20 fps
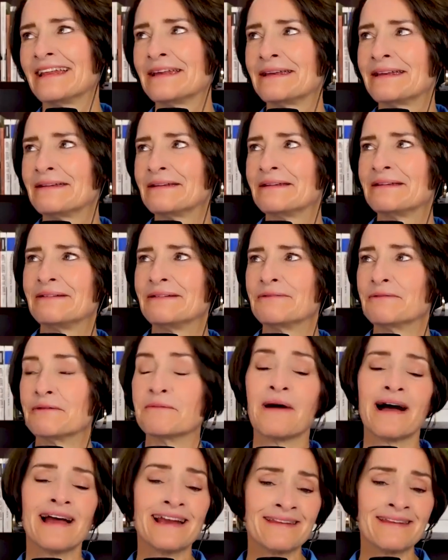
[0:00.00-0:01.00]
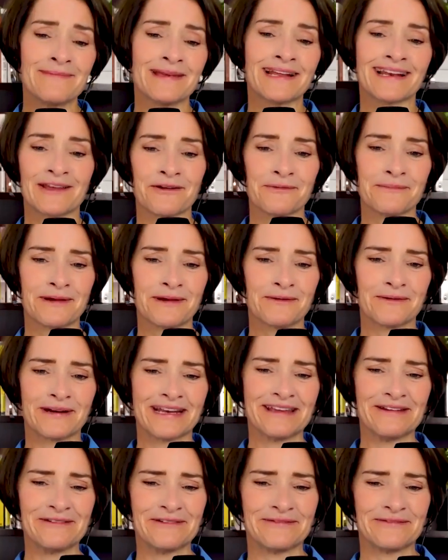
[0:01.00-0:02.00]
It reminded me a little bit
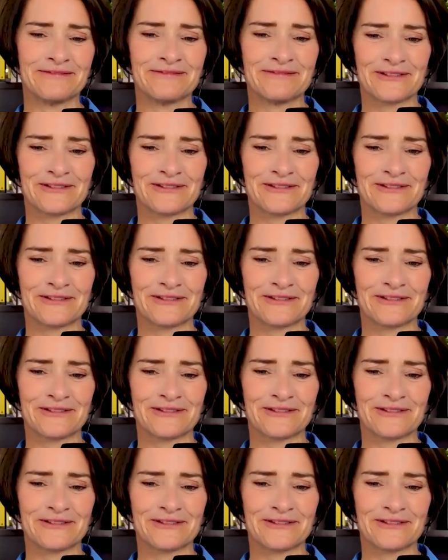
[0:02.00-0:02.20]
when you